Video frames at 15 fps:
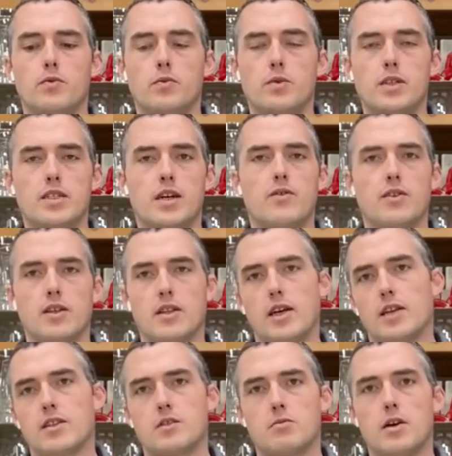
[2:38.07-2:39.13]
we definitely like
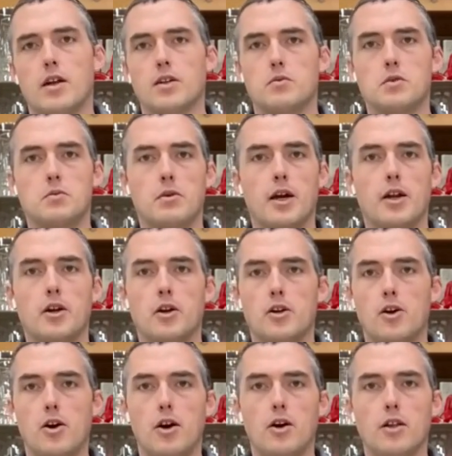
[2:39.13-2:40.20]
this product. We spray it on
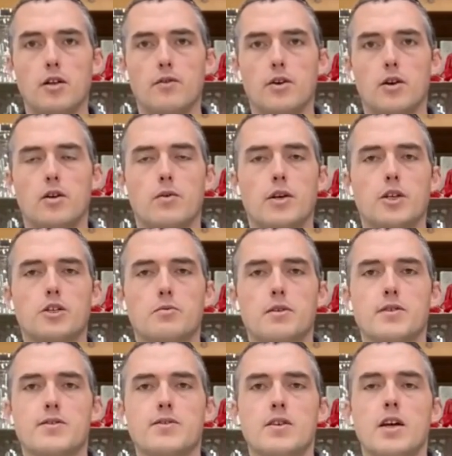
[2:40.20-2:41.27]
all of our
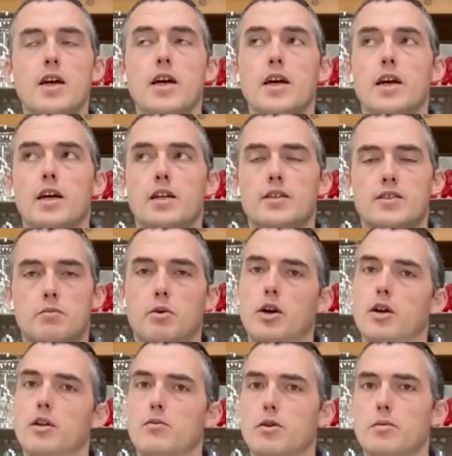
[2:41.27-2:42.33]
arrangements. It is a
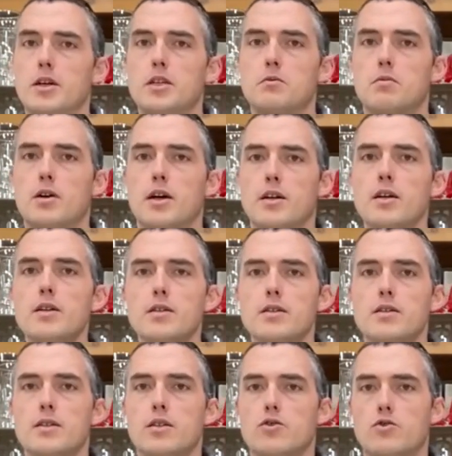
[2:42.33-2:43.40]
polymer-based product
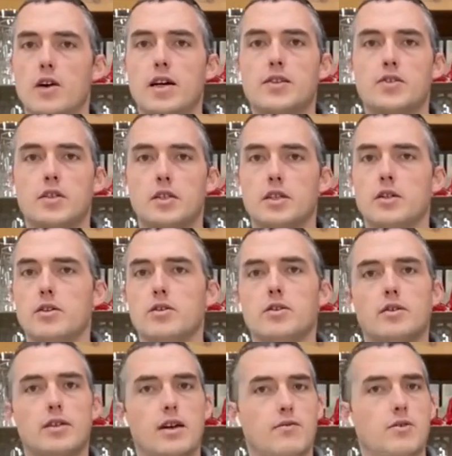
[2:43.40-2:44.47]
that dries clear. You'll
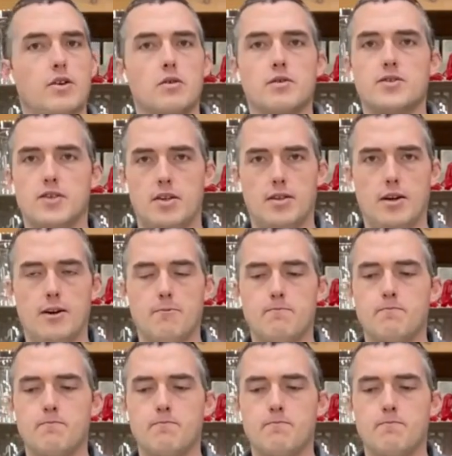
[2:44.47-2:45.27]
never know it's on there.